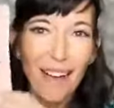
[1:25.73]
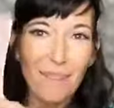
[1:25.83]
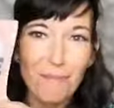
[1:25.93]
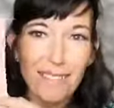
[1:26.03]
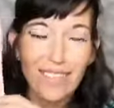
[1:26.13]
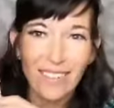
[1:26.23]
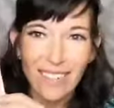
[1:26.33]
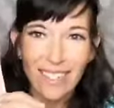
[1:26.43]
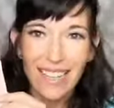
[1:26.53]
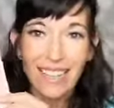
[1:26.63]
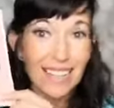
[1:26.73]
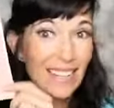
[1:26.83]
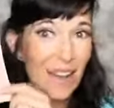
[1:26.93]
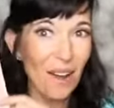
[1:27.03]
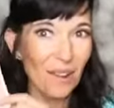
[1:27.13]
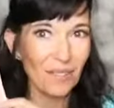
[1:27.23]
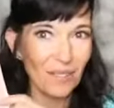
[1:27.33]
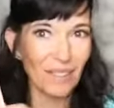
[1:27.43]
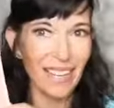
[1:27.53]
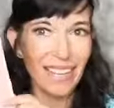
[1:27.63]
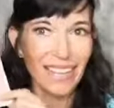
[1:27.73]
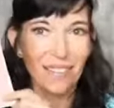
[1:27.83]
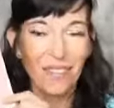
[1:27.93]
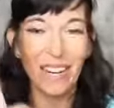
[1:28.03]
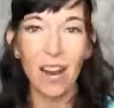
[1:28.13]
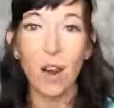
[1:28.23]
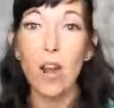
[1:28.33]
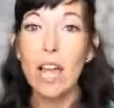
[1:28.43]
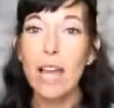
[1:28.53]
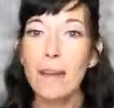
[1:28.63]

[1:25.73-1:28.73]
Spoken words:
I would be so excited to know if you like this video,